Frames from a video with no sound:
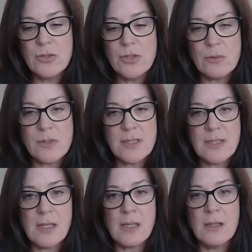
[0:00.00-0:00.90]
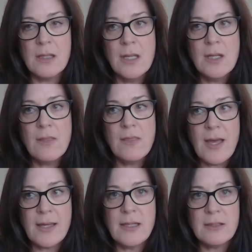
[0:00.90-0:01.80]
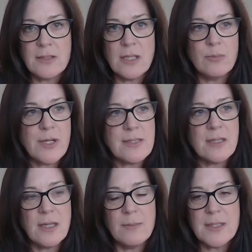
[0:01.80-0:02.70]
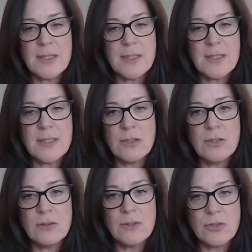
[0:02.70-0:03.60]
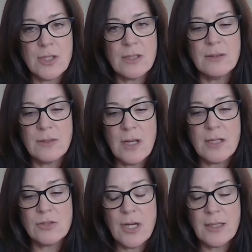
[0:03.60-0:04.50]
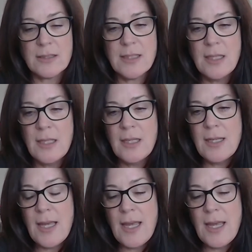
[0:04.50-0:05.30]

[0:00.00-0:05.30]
you don't see that LTL pricing coming down like you do in the truckload contract.